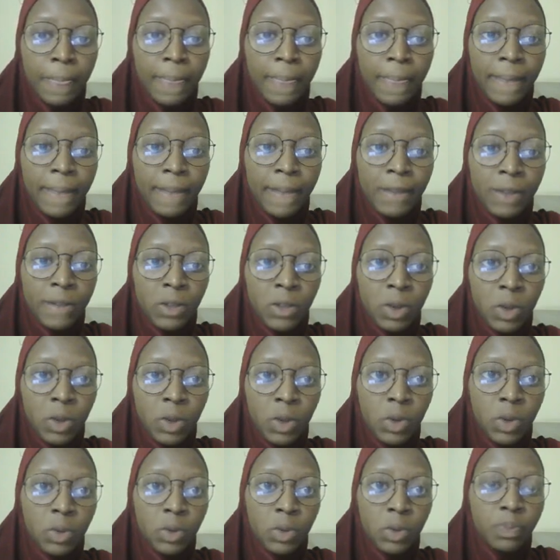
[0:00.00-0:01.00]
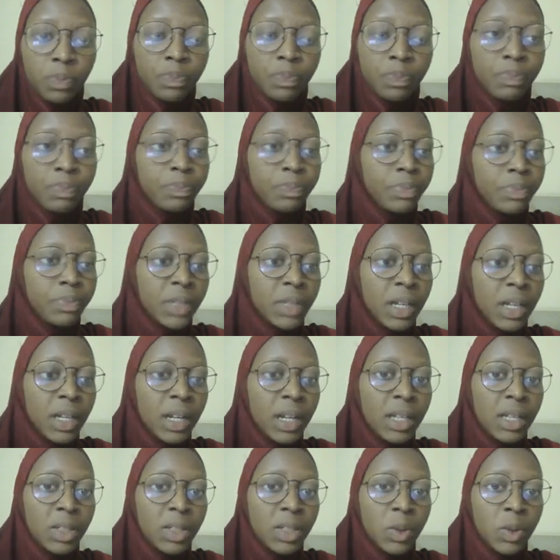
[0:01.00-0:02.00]
So let's
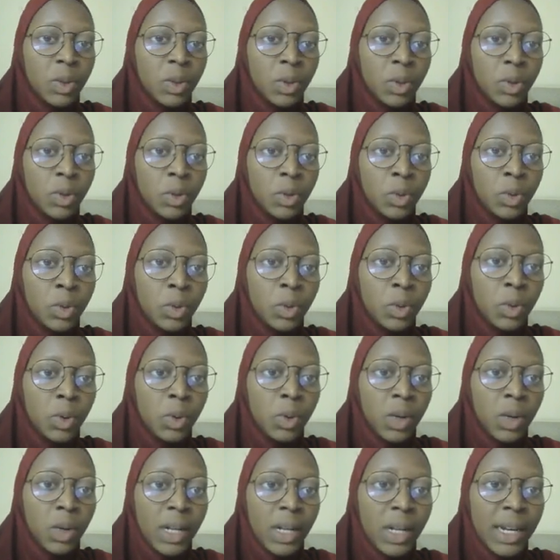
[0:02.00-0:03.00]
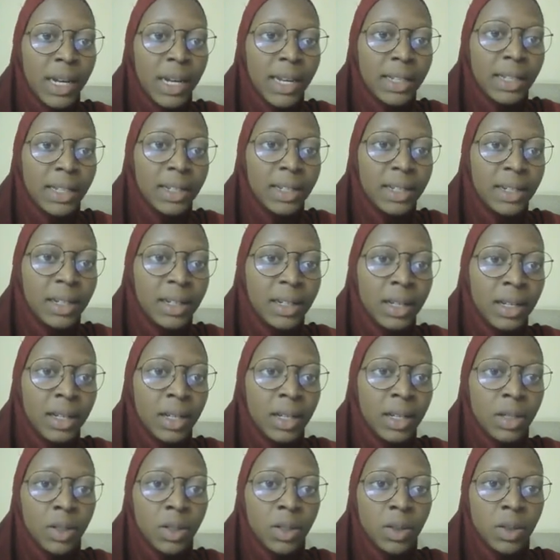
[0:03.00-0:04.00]
go to learn
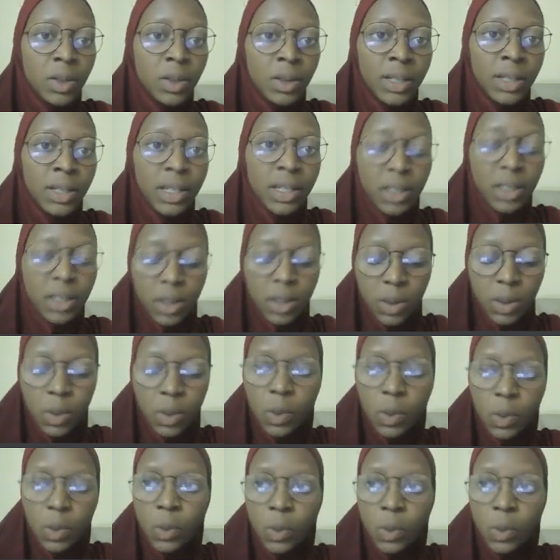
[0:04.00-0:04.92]
so that we